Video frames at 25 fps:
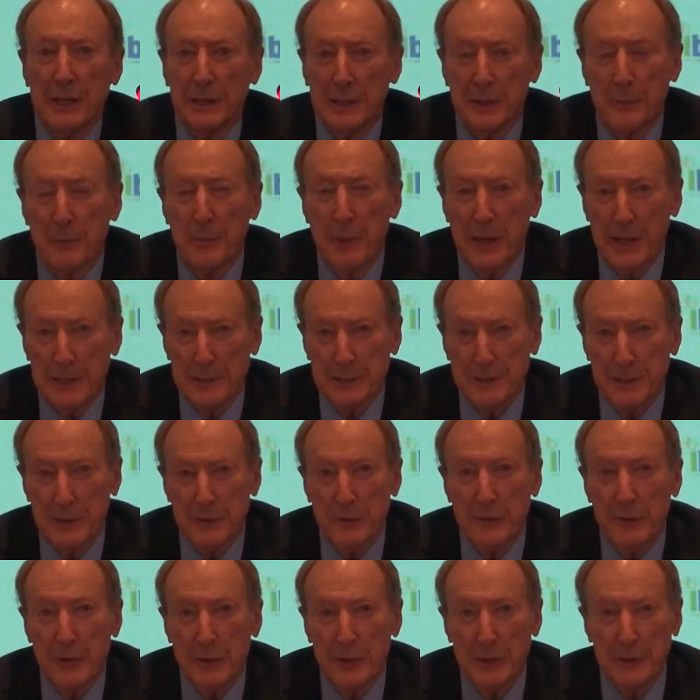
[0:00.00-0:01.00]
departure
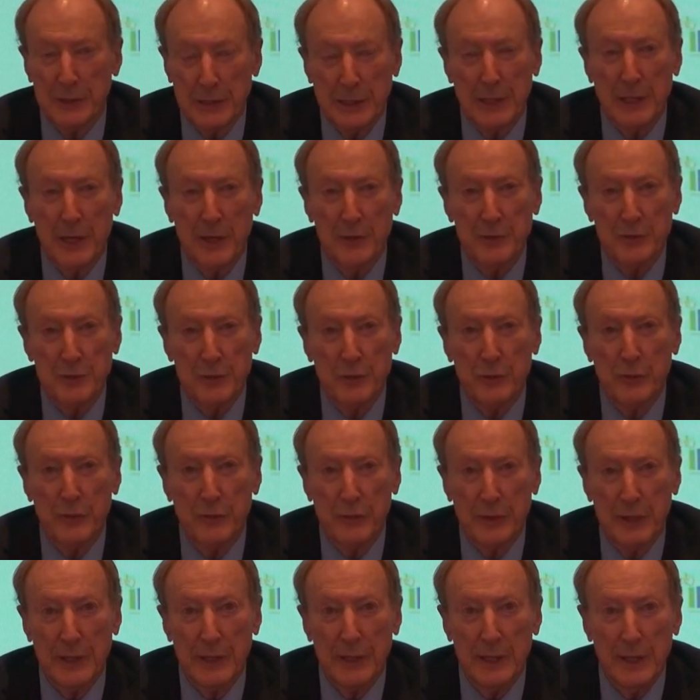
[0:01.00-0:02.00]
and the closure
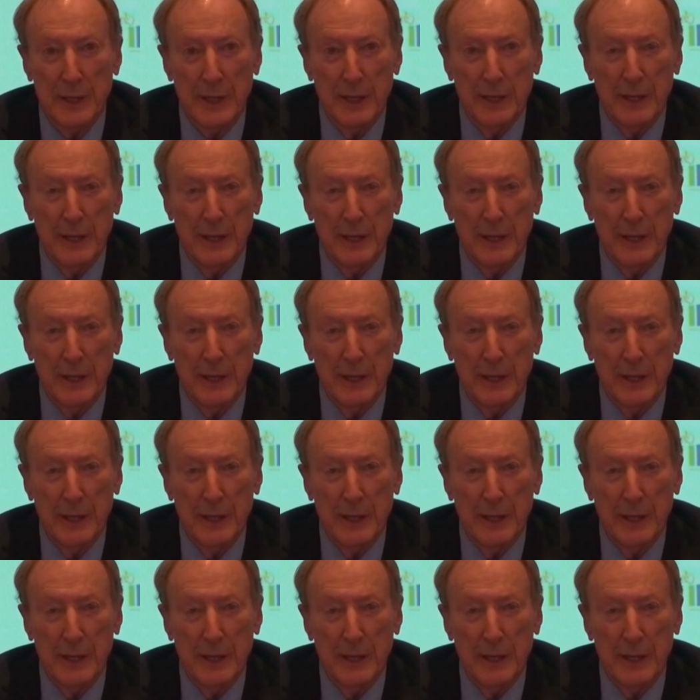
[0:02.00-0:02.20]
of the